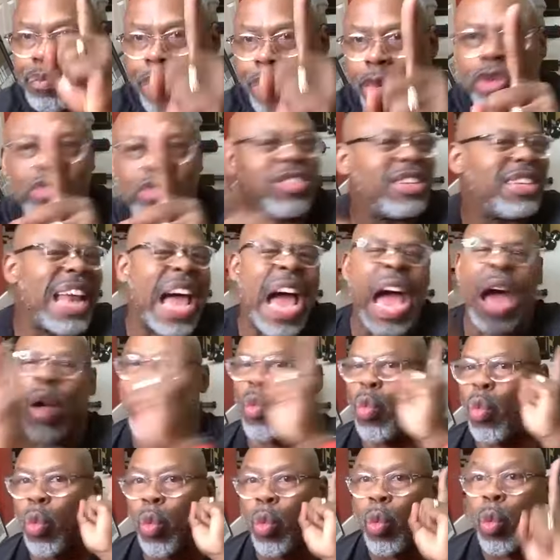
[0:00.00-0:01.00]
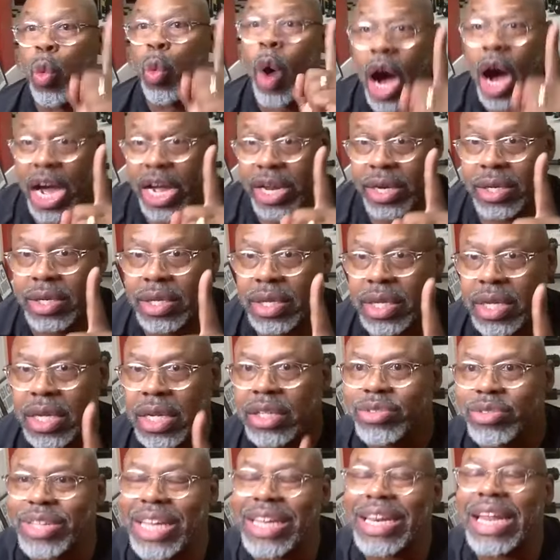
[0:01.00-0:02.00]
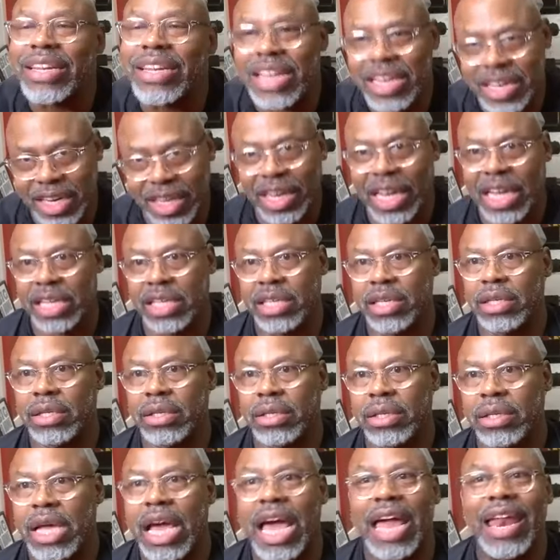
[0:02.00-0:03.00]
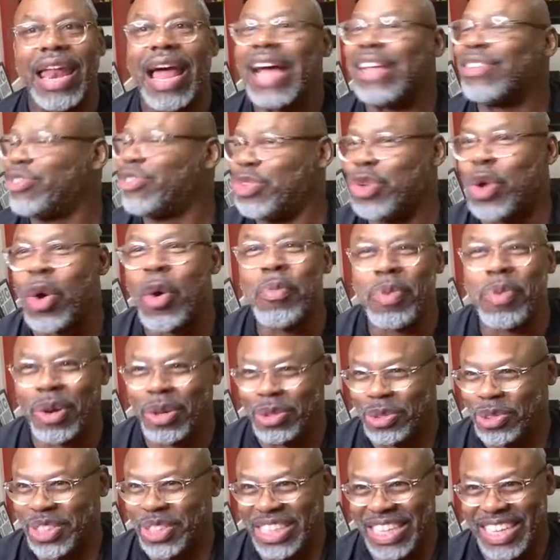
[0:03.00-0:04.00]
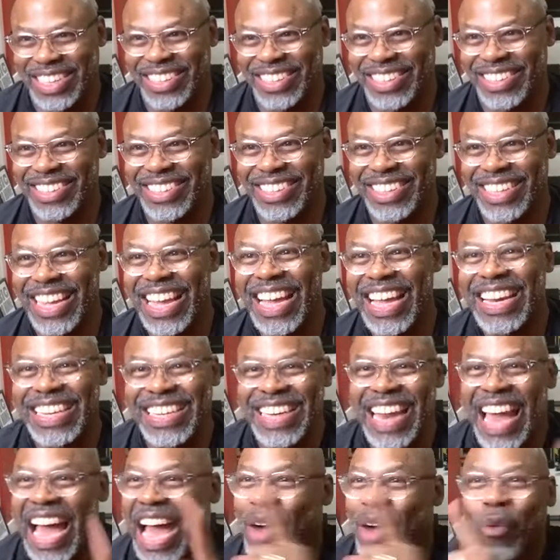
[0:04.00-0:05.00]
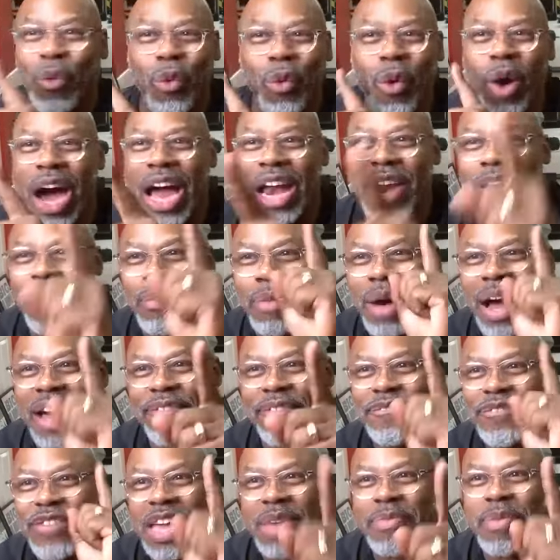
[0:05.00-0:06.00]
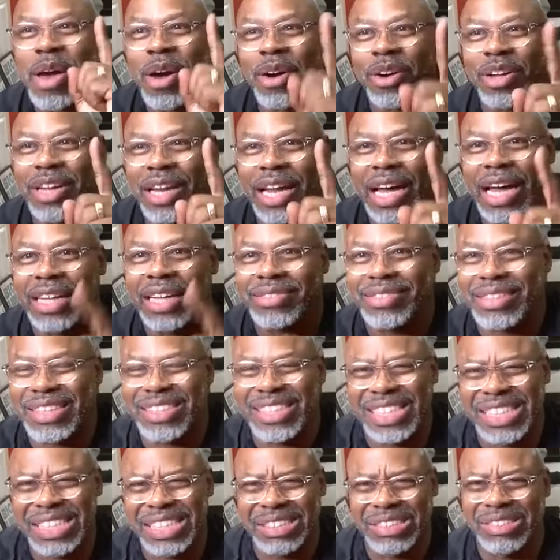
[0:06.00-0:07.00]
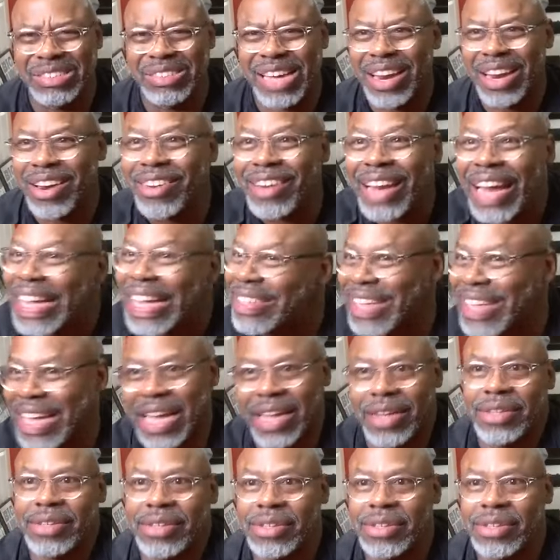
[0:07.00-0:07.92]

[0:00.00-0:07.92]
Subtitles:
person, not one, say they didn't like it. And that's no bullshit. Not one of my female clients said, ooh, I don't like that.